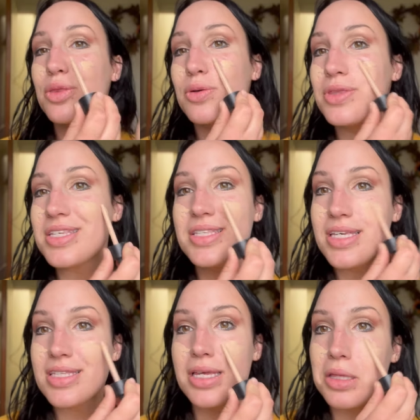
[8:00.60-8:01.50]
through the
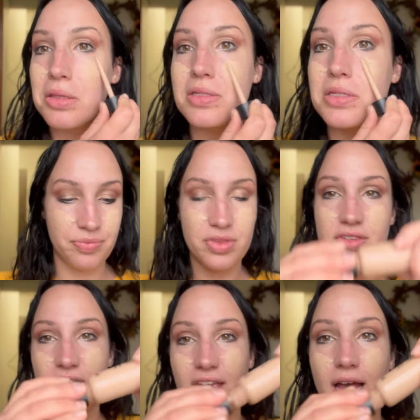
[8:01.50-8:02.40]
seasons.
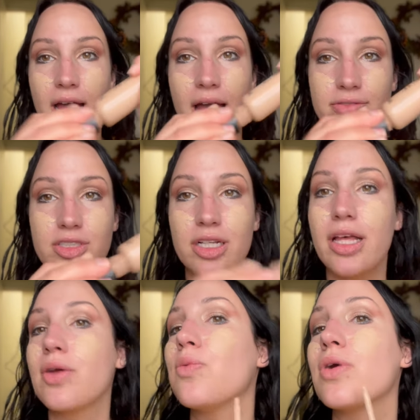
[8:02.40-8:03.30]
See, I have to,
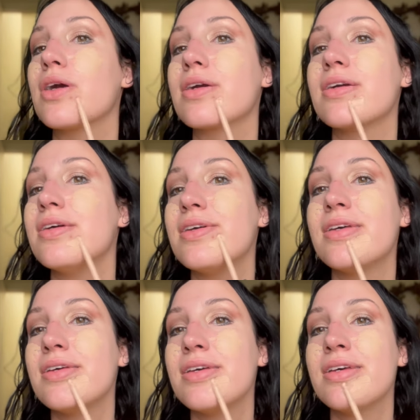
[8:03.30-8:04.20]
like, work.
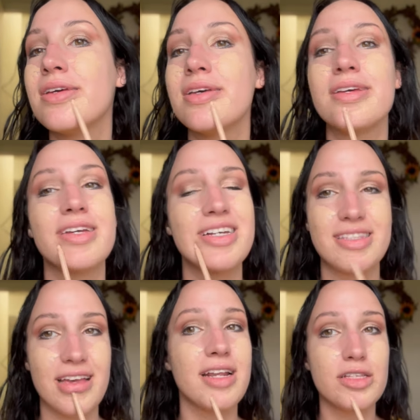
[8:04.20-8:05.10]

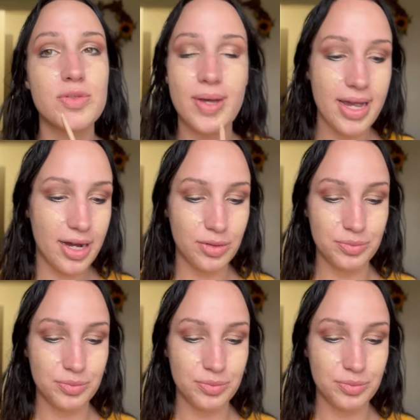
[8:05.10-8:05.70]
It's on its way out.